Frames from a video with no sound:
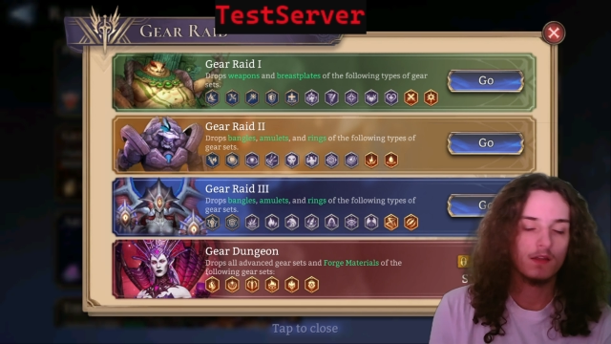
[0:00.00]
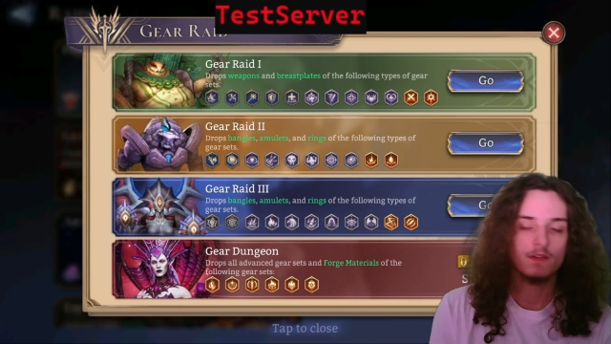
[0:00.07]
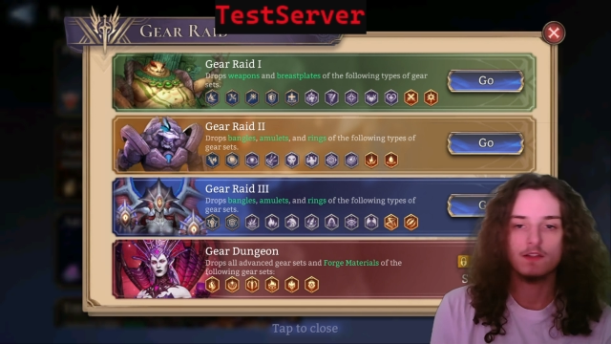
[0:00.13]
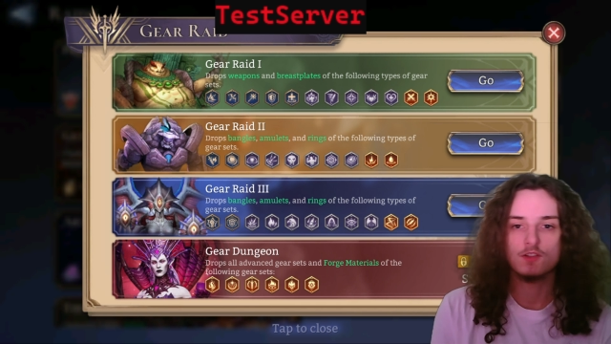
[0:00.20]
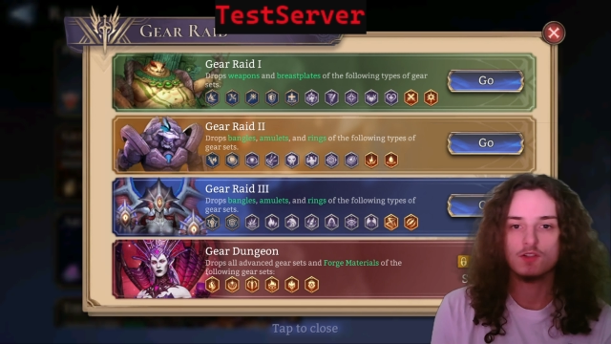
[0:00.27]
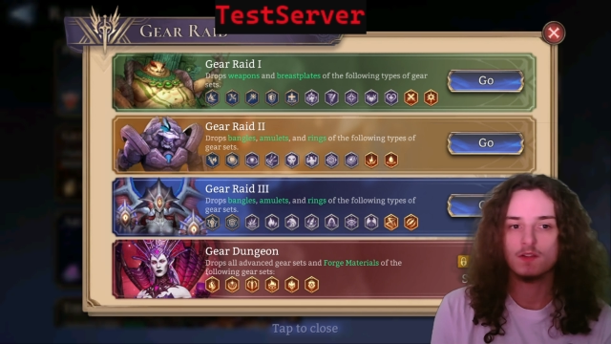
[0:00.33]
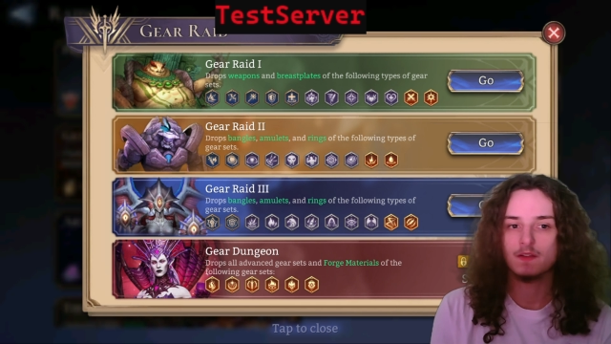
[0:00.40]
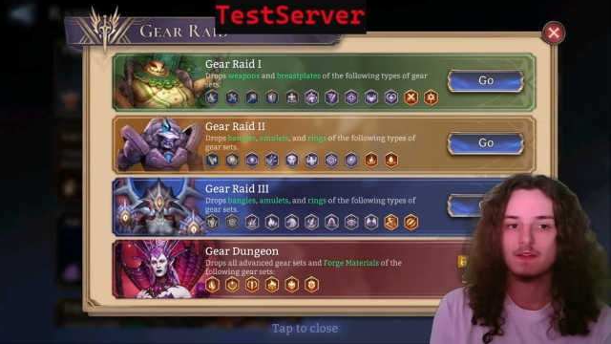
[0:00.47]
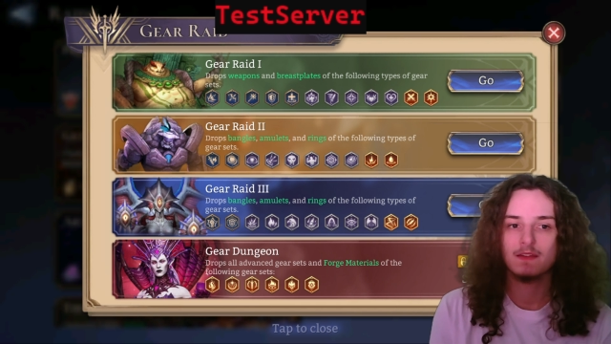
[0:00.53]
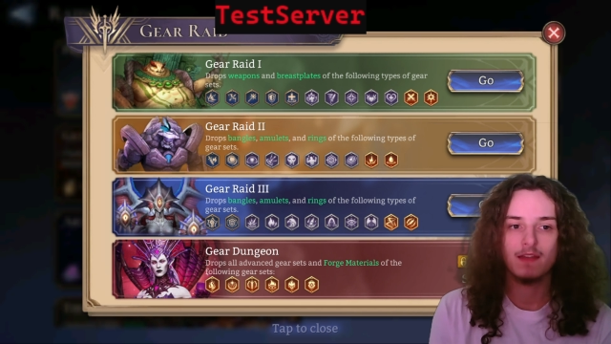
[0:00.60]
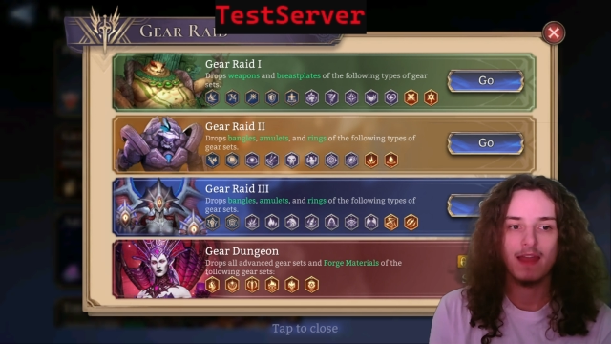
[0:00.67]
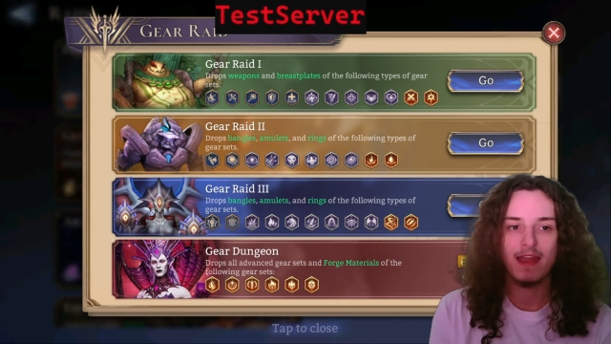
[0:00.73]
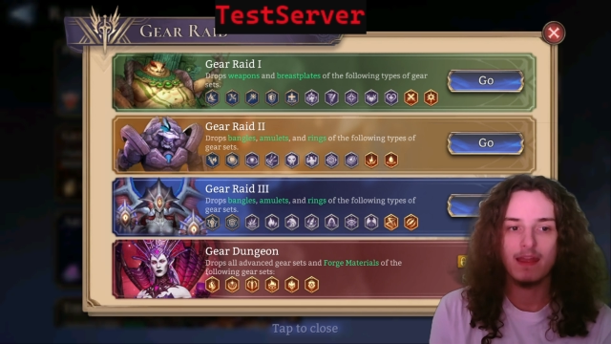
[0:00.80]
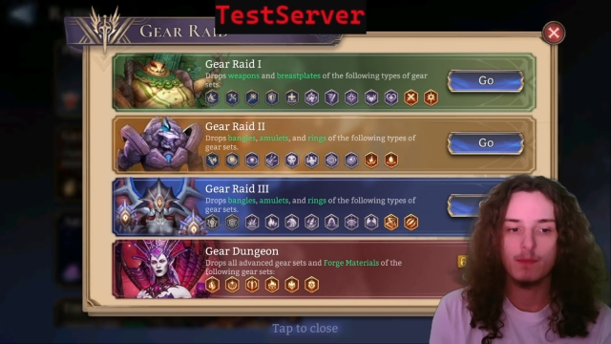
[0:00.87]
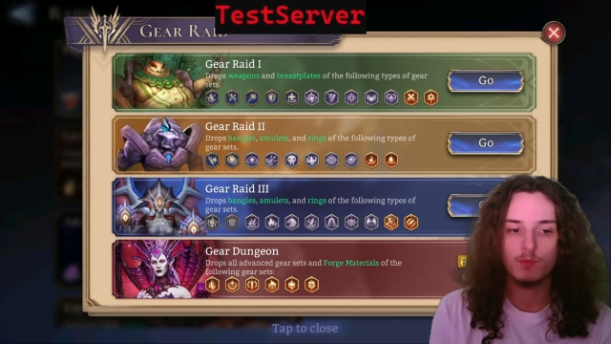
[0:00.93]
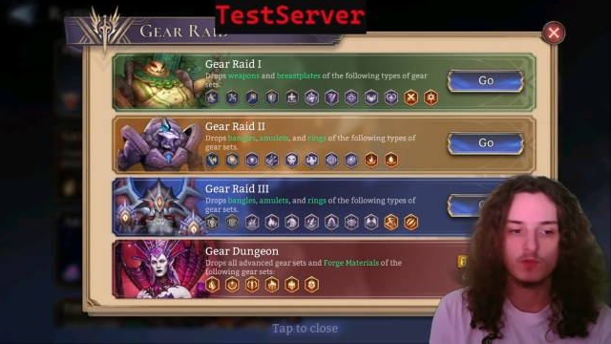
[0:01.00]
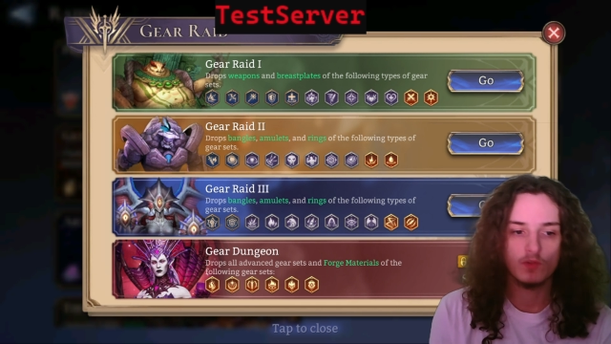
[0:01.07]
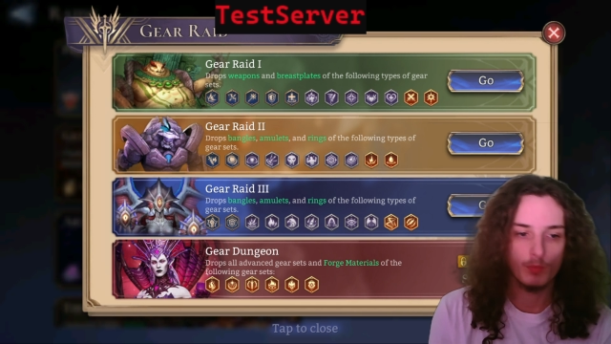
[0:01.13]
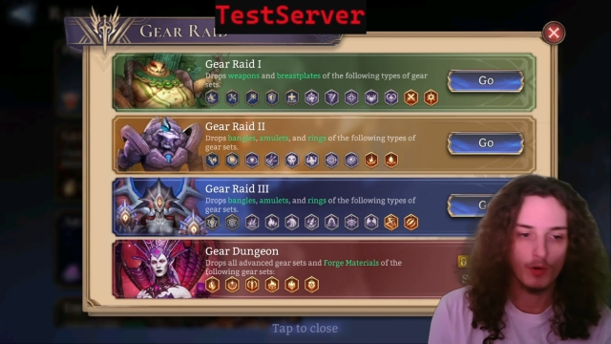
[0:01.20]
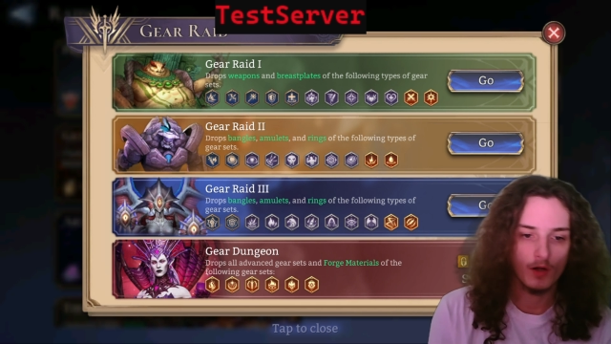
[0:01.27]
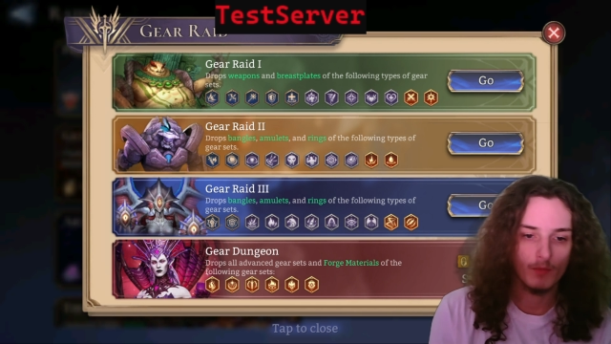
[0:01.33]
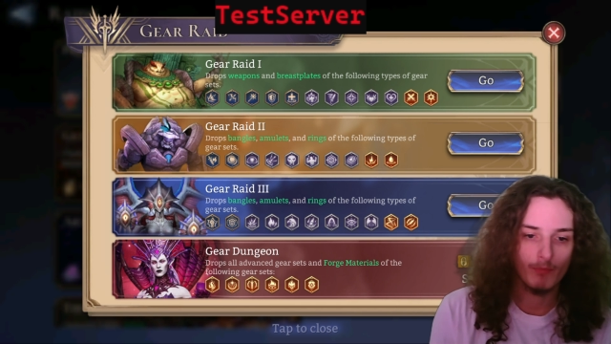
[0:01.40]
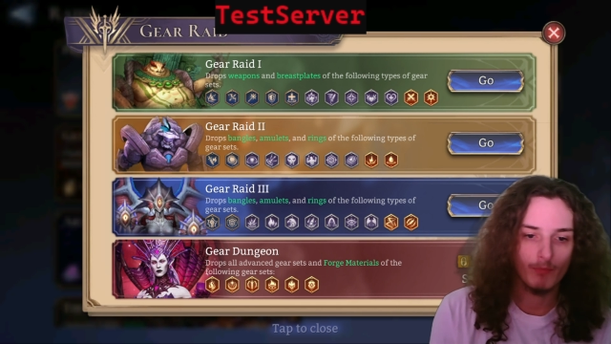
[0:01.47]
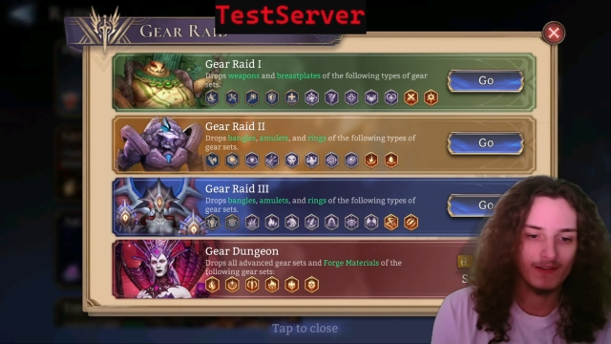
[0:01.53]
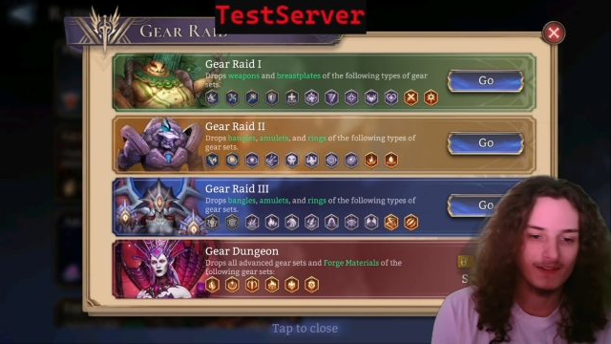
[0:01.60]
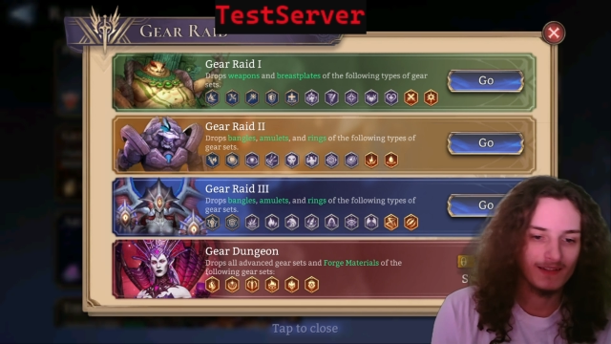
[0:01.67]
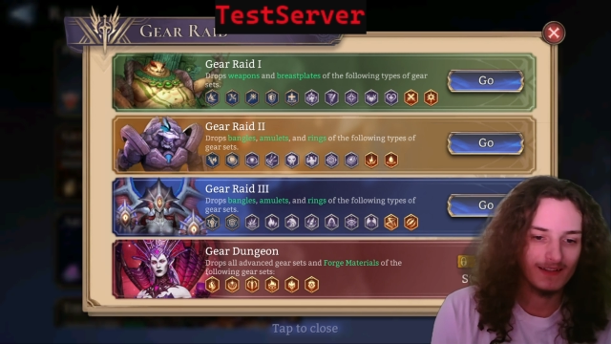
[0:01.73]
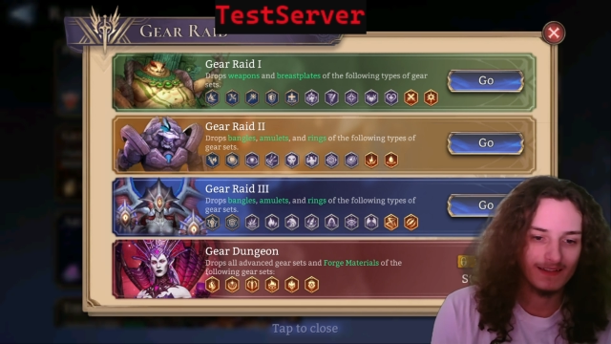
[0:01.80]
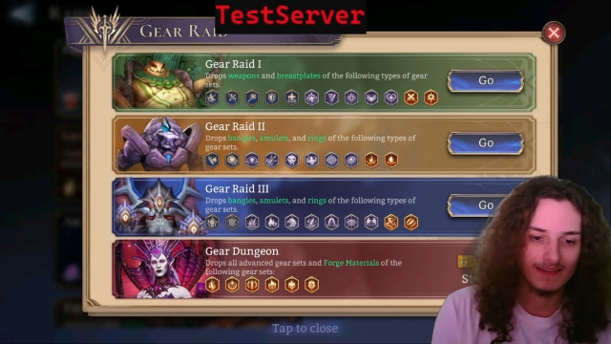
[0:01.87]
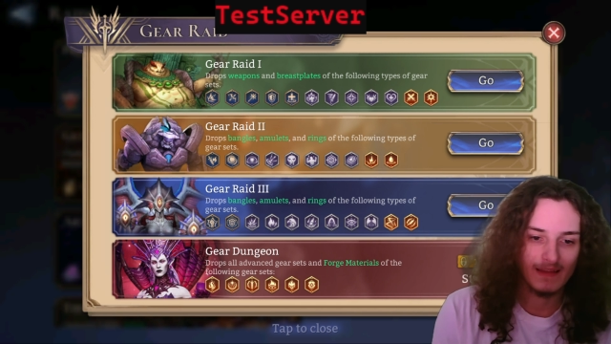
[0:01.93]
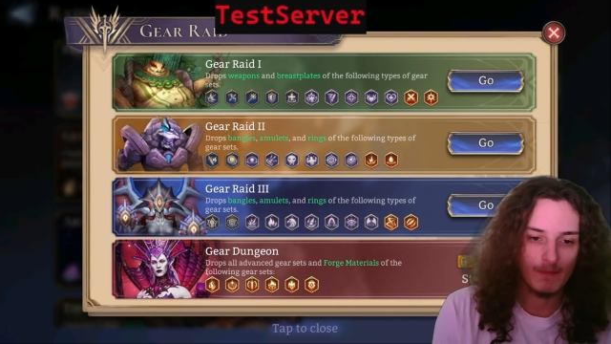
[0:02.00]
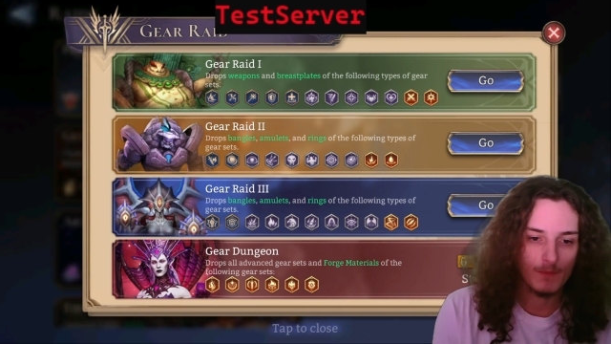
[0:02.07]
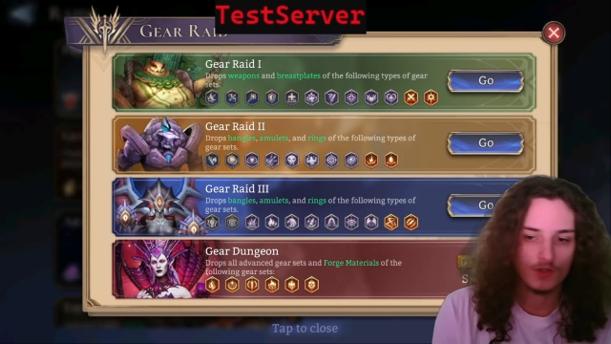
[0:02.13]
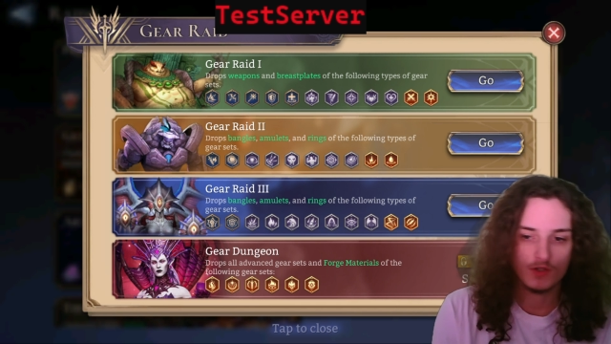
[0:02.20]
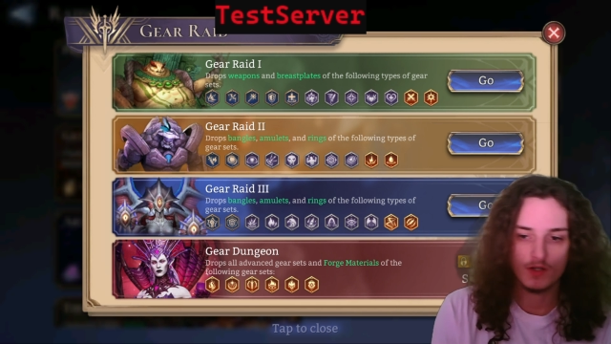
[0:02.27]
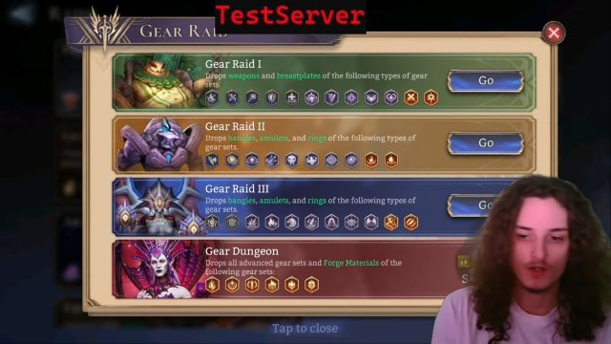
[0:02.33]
that just helps support by dealing damage